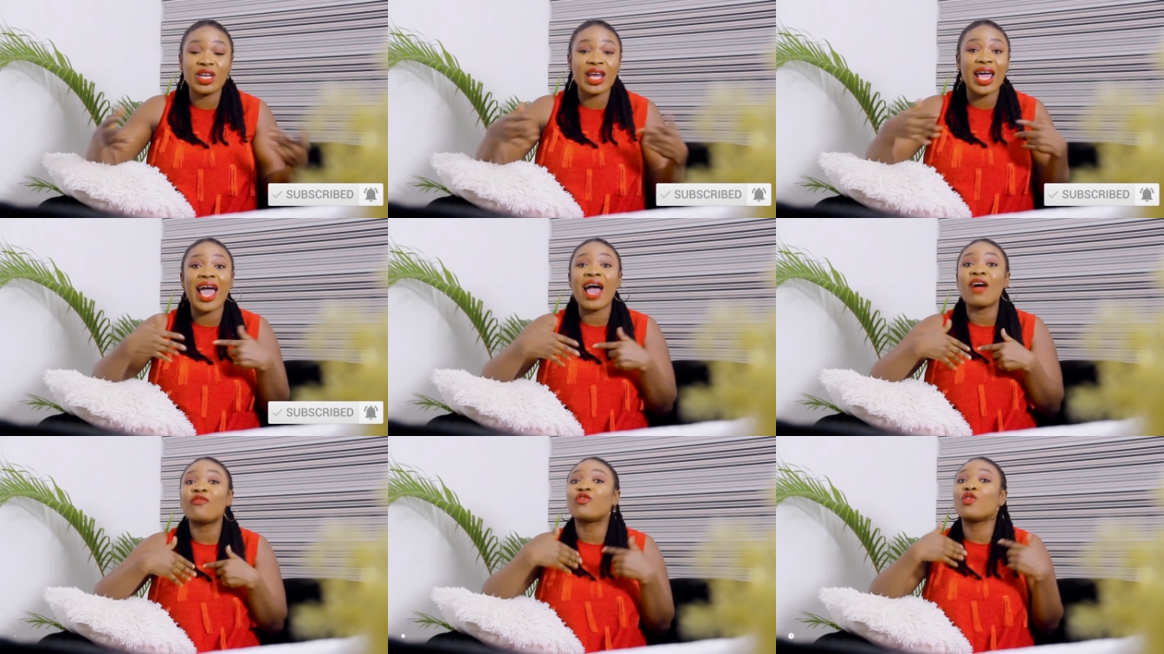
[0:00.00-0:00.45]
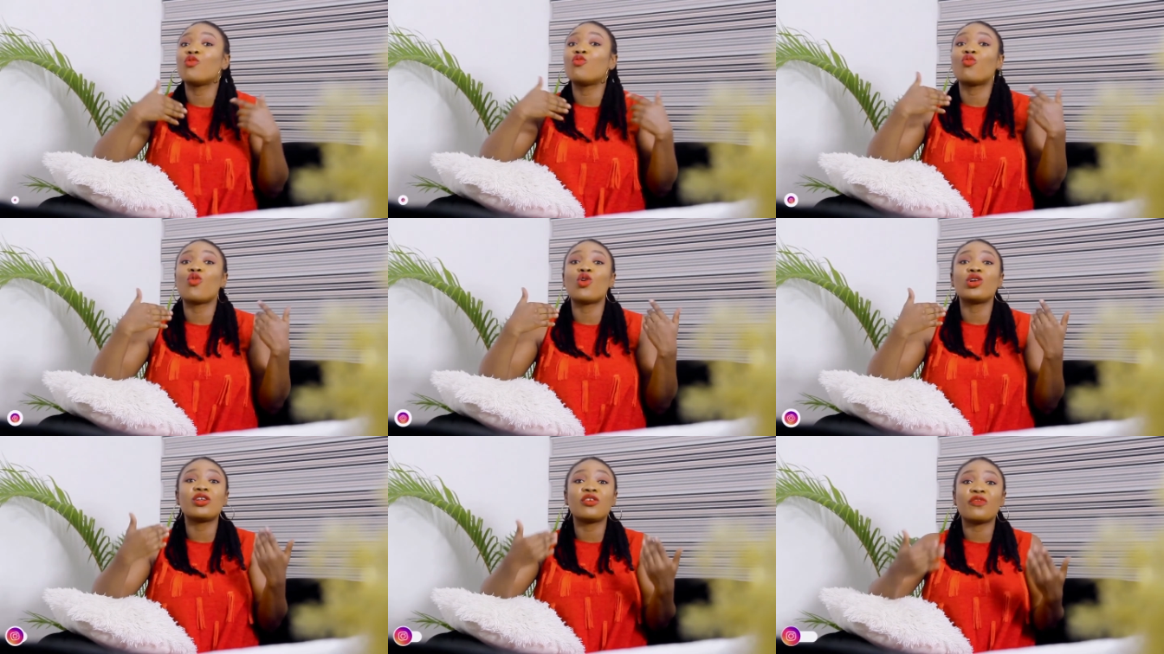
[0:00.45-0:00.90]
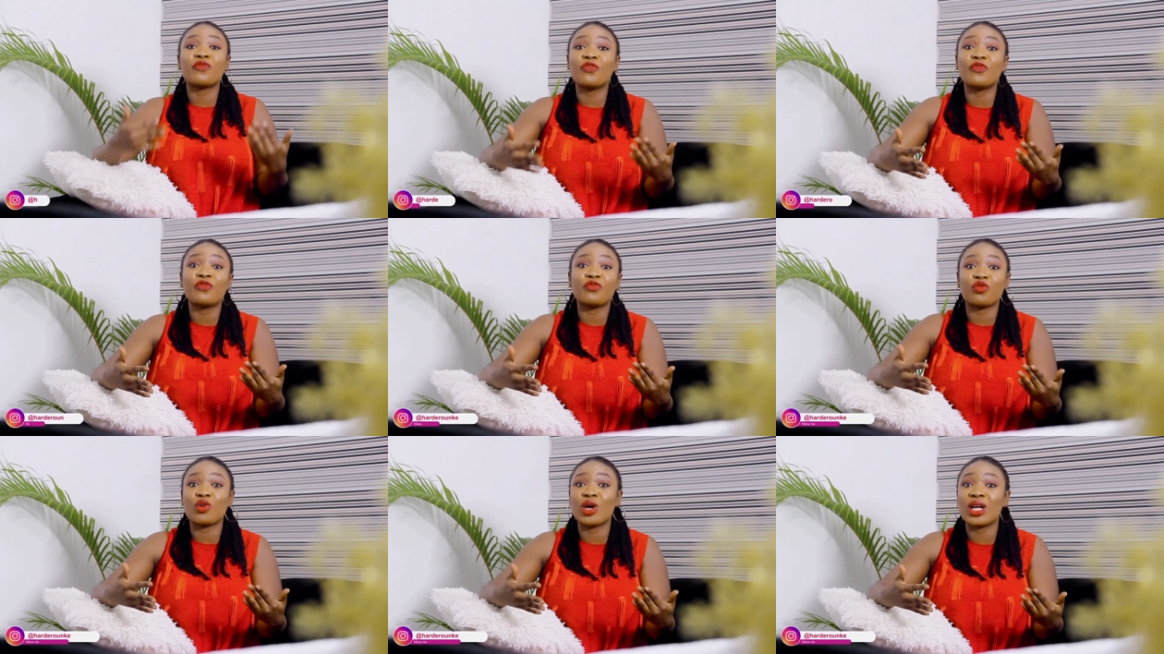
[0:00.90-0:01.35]
I have a wonderful
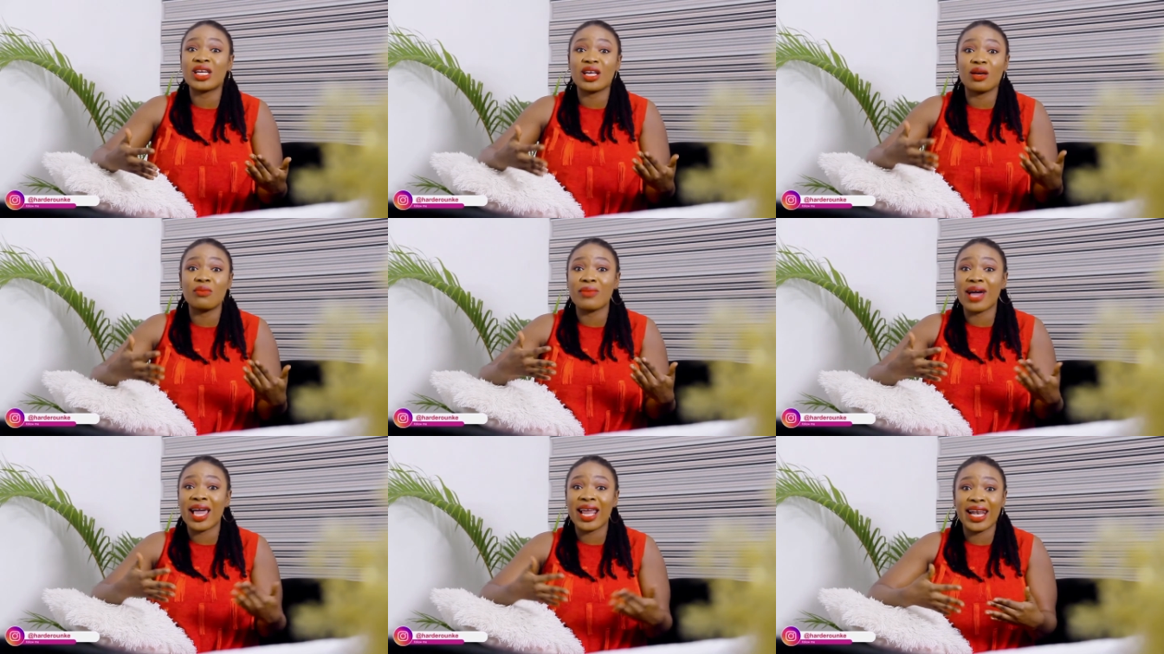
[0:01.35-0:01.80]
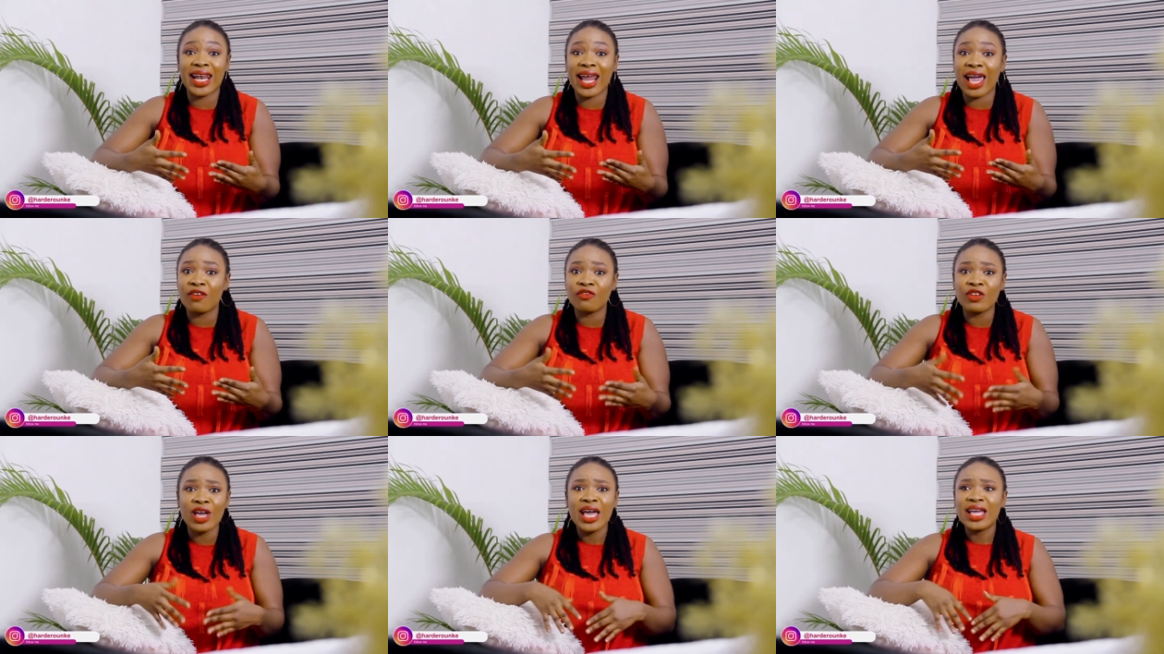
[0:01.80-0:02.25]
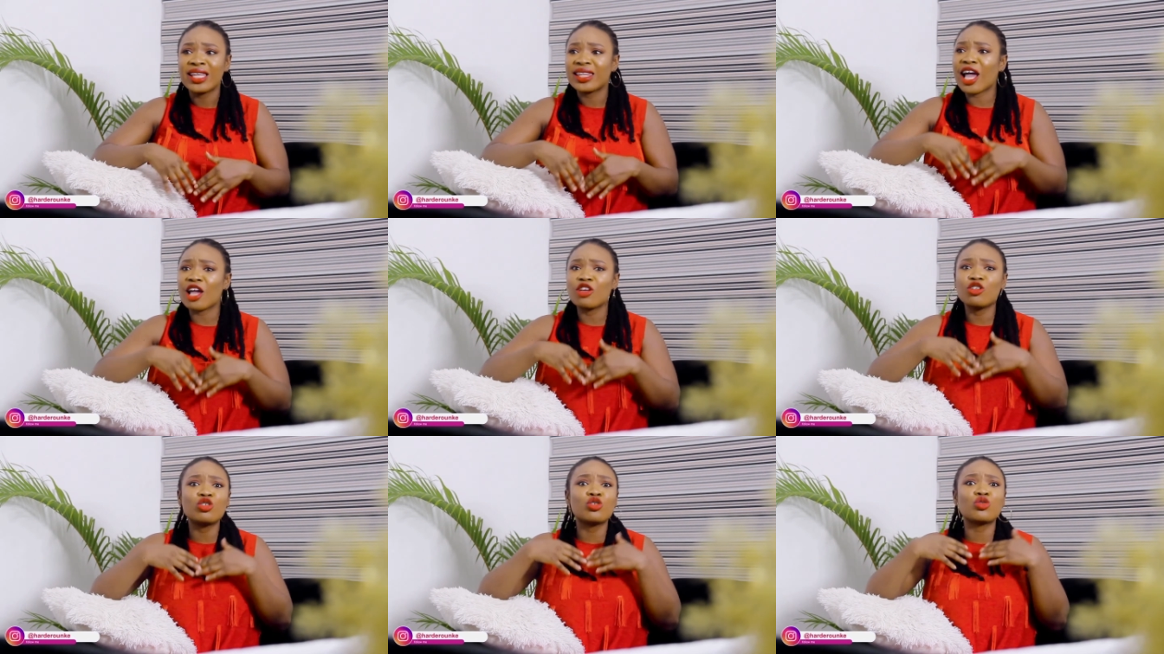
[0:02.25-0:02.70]
friend in my life
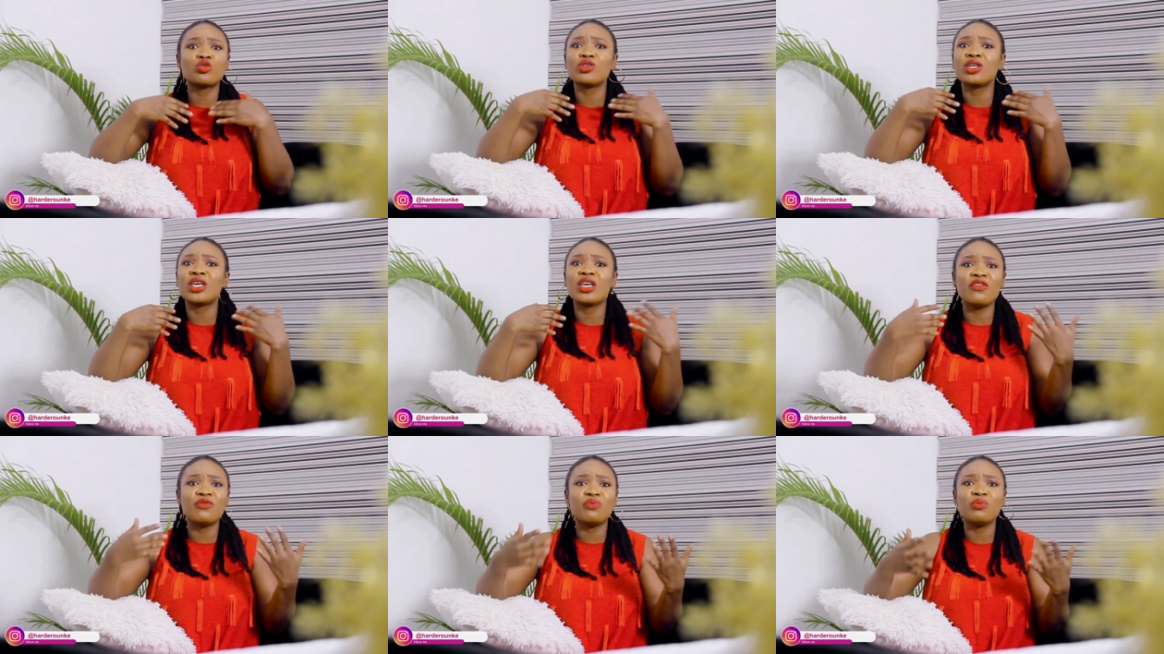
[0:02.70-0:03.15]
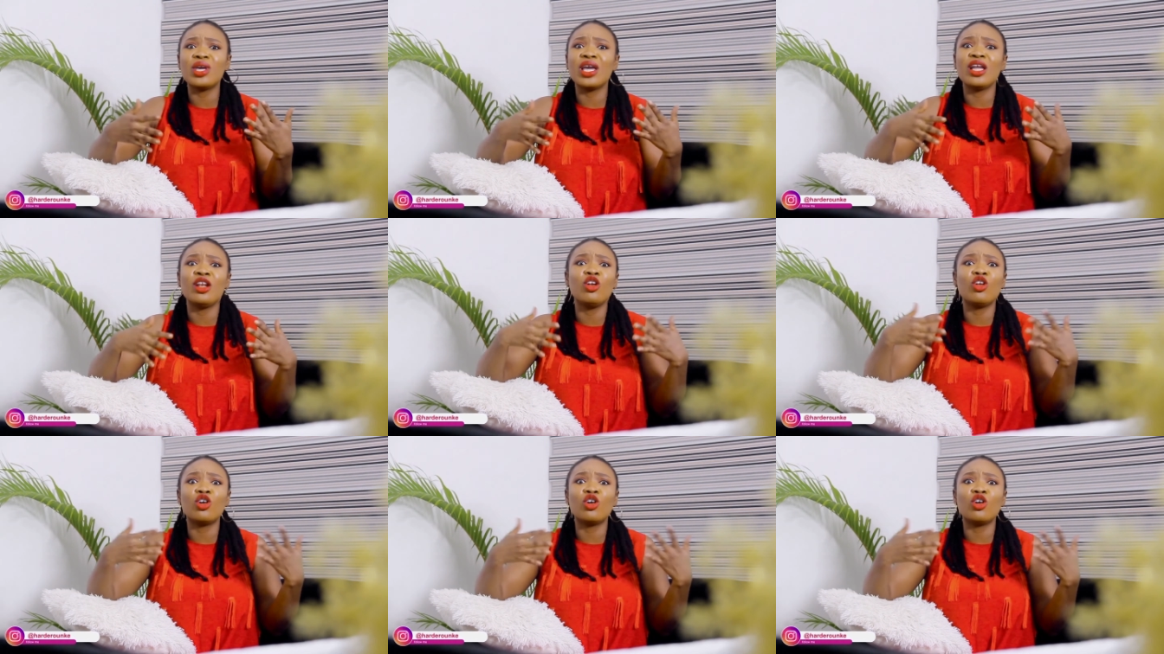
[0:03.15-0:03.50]
that used to give me a